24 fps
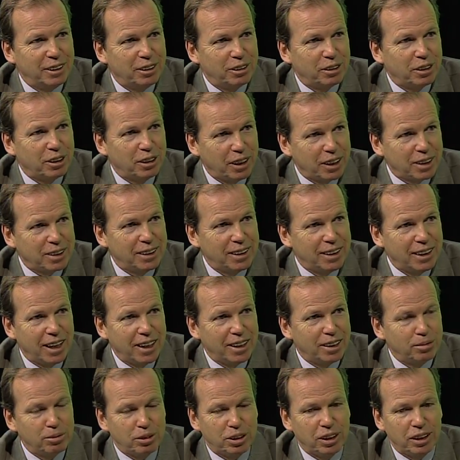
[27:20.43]
collect the
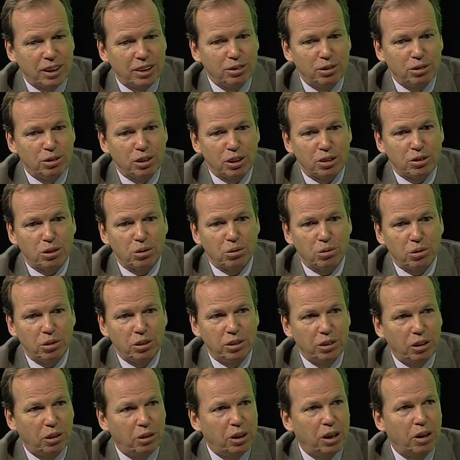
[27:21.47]
items, and they do such a
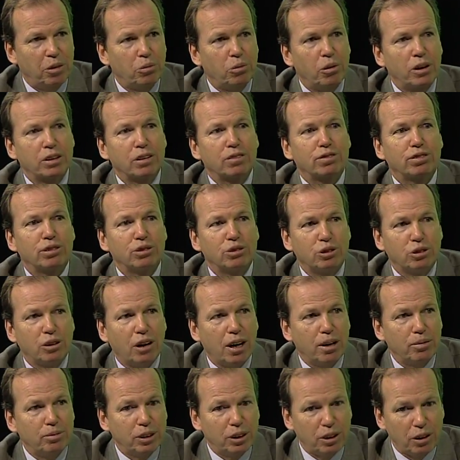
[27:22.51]
wonderful
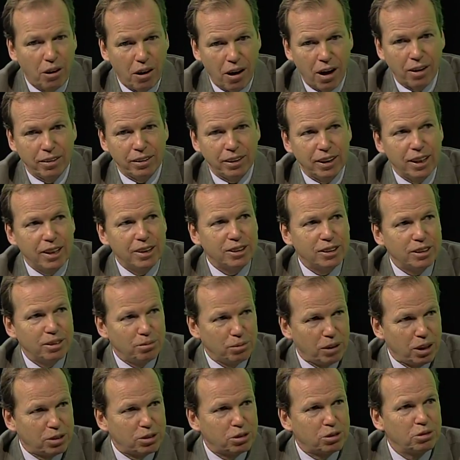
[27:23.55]
job in the holidays to
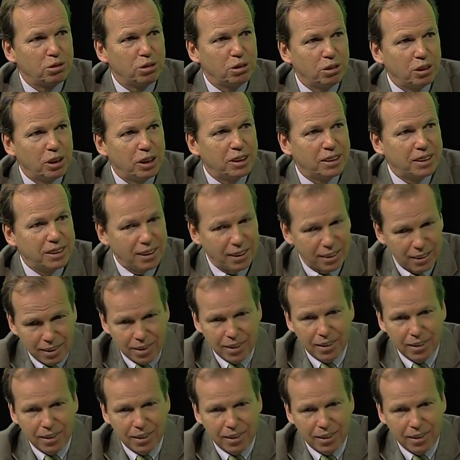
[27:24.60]
make sure that